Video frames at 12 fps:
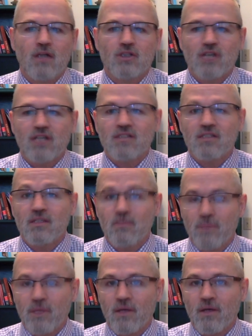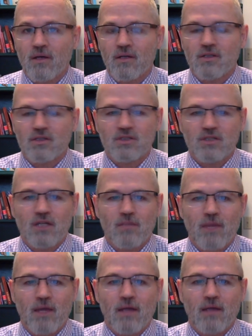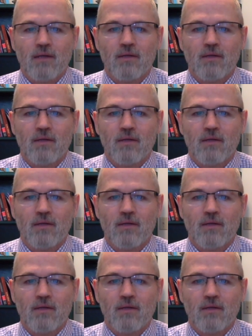Jesse Binga State Bank.